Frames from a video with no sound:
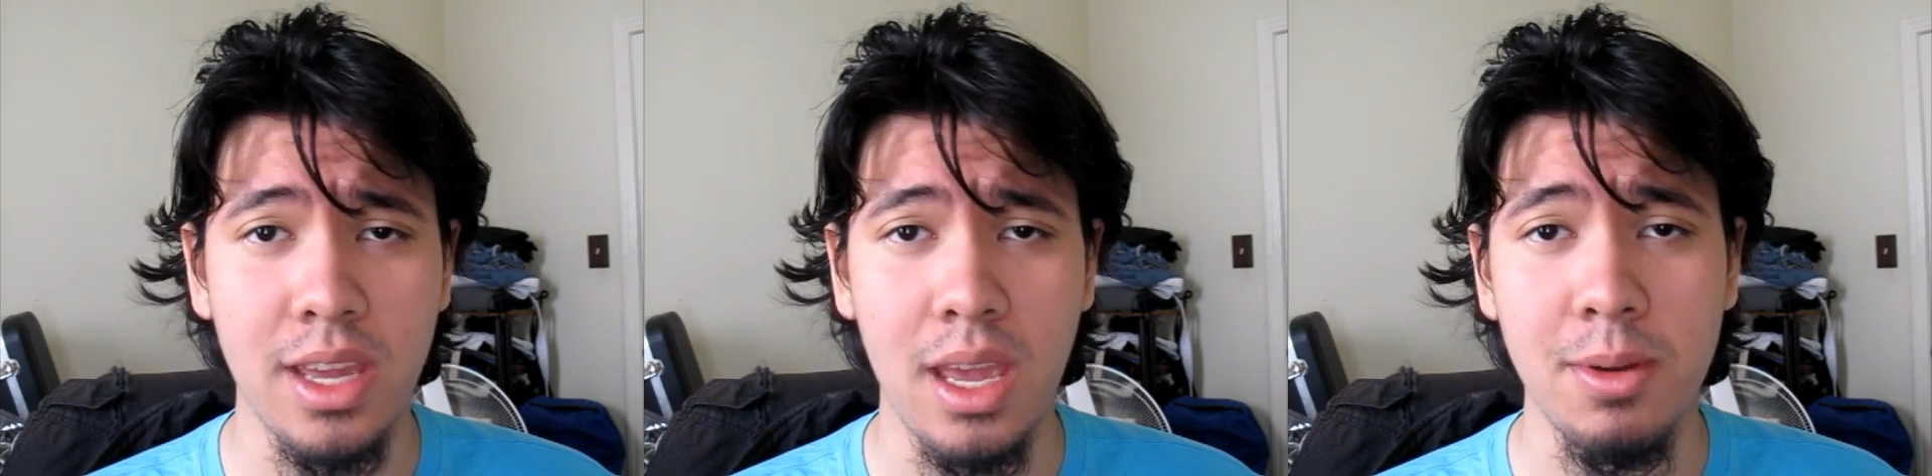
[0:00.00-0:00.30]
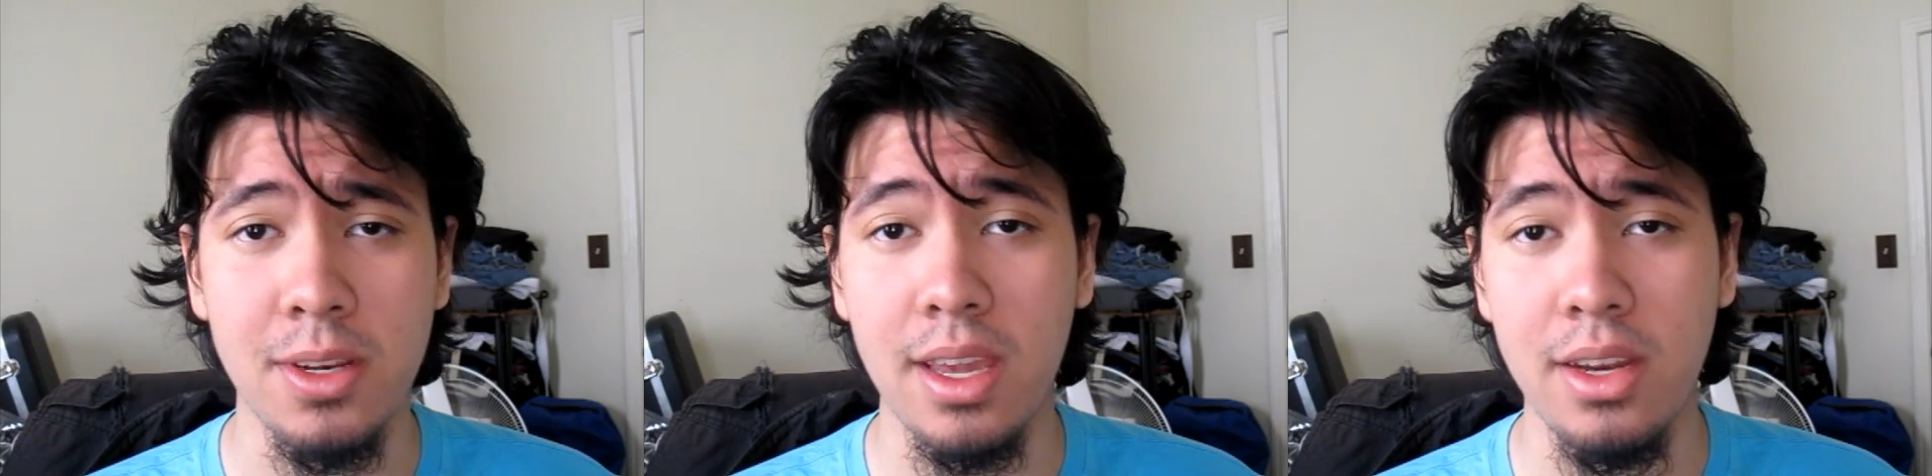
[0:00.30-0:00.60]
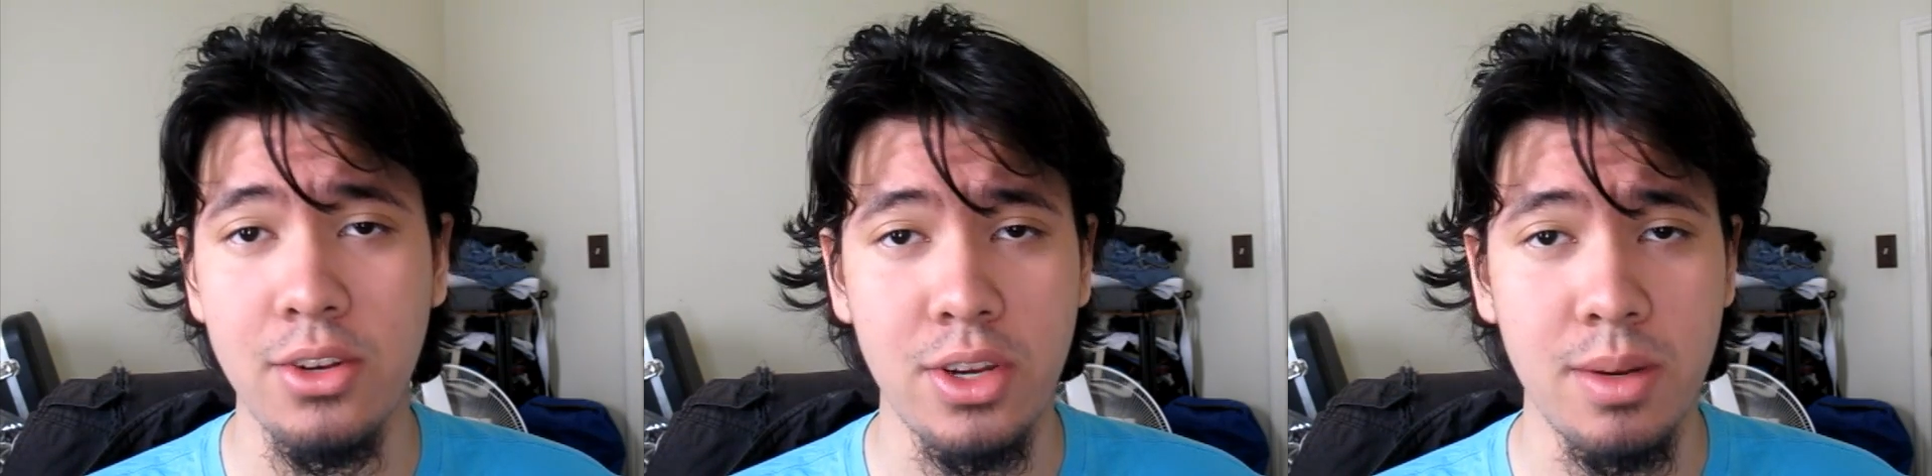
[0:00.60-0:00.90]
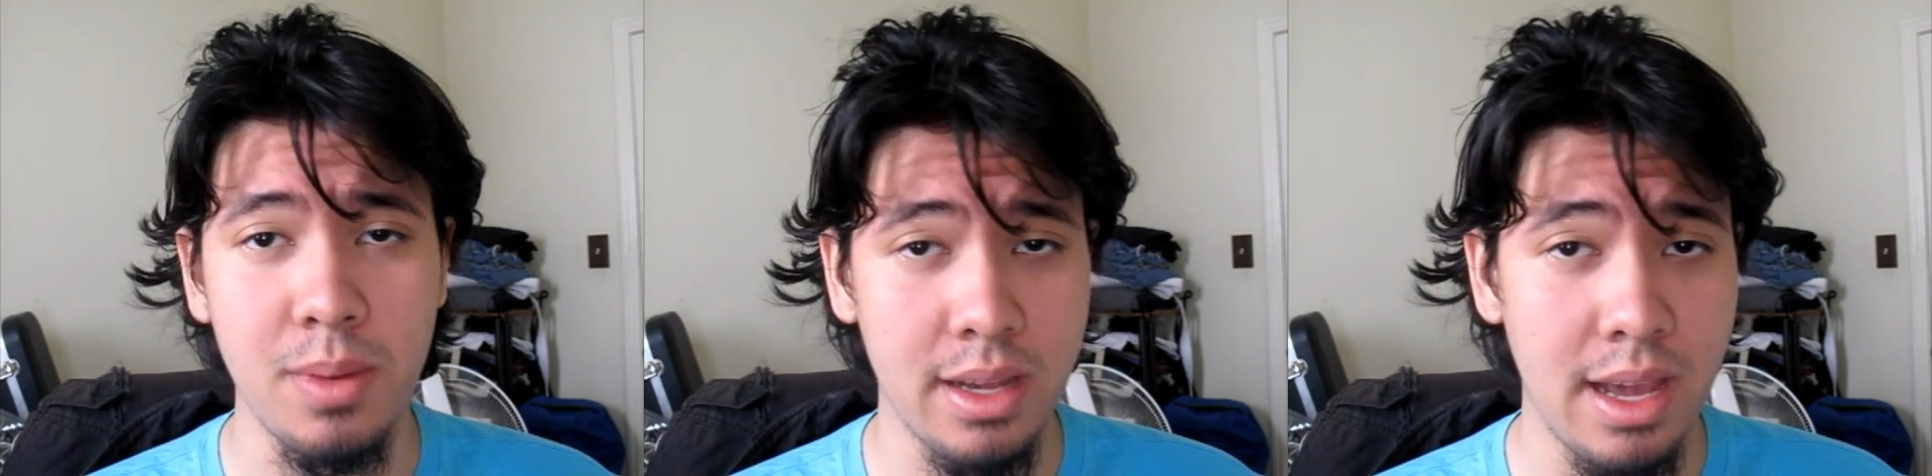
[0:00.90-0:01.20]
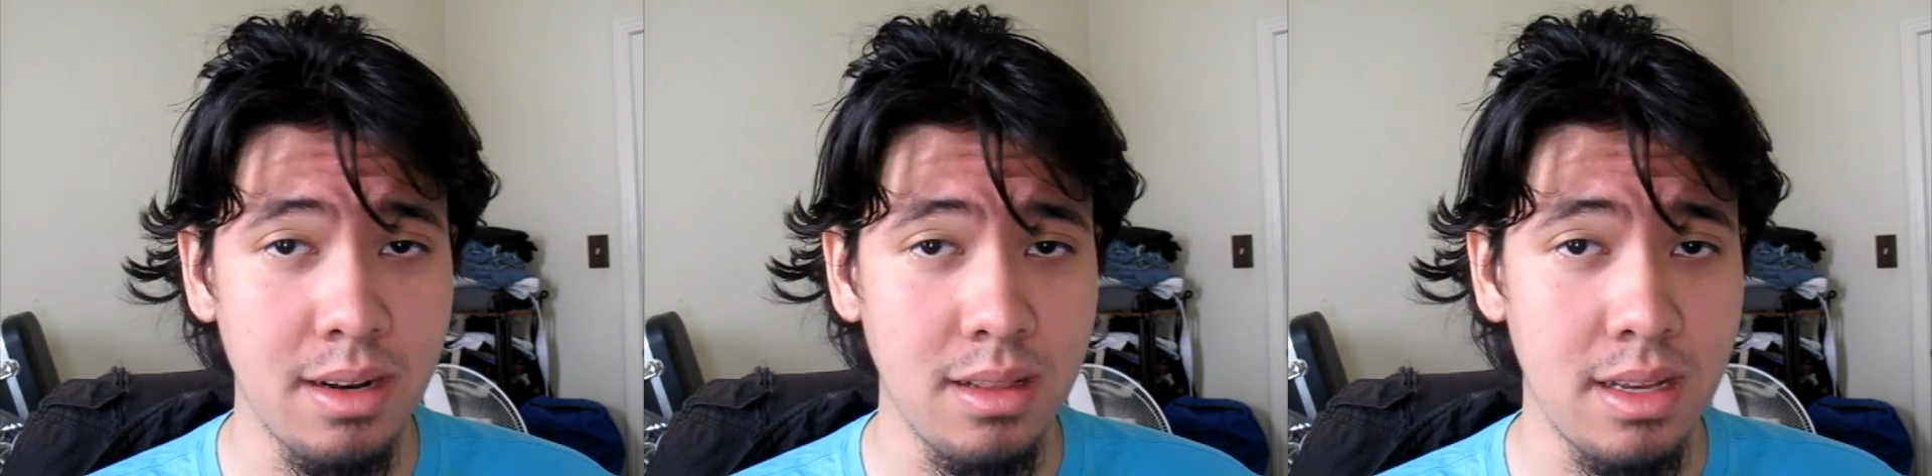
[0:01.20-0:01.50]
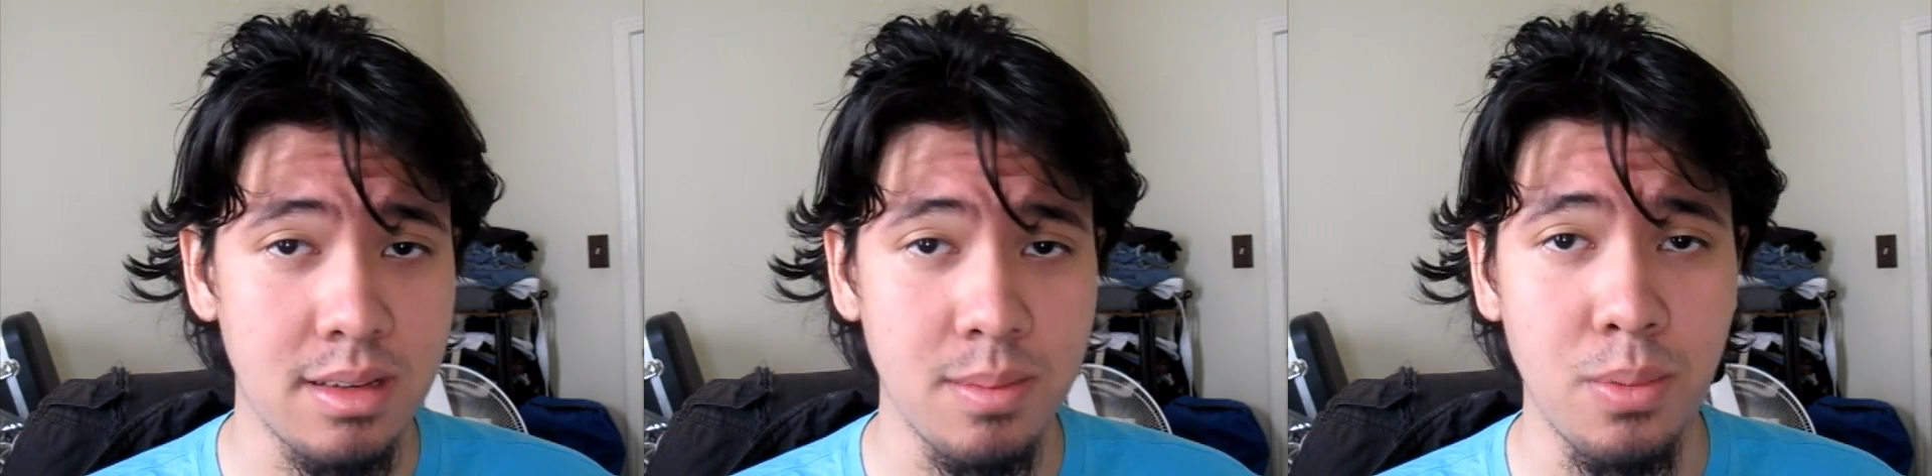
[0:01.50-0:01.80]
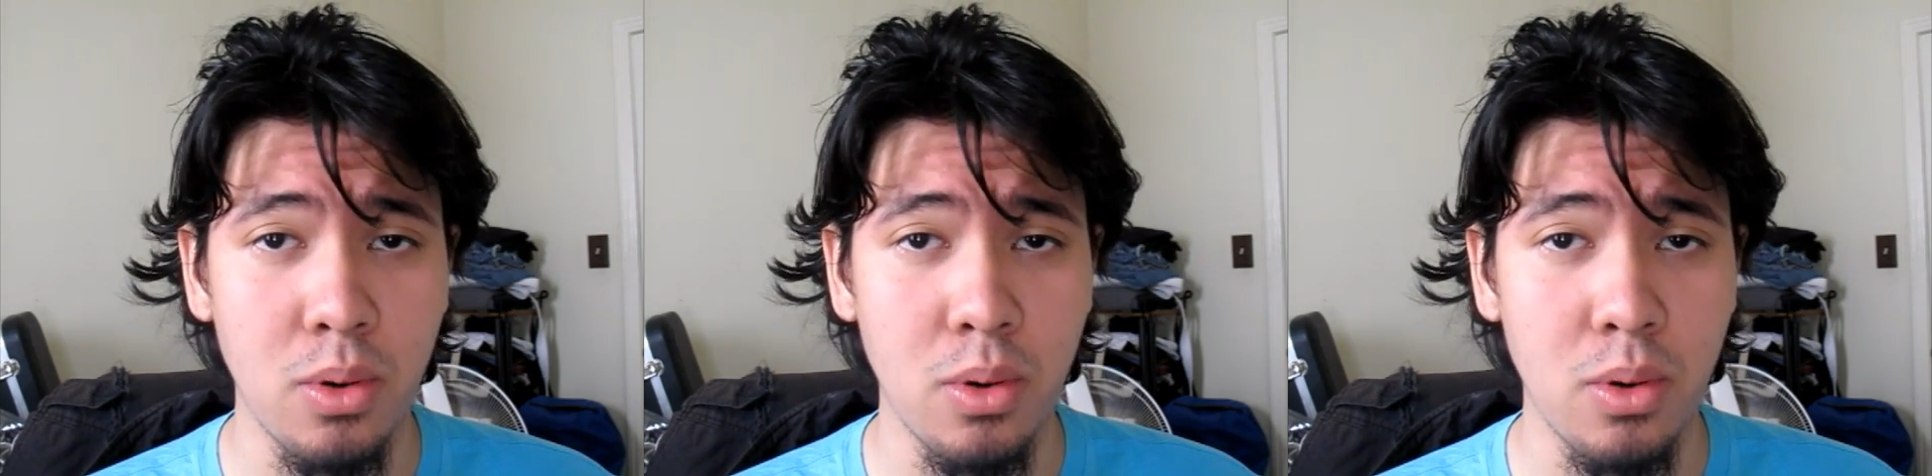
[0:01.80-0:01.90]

game engaged in by adolescent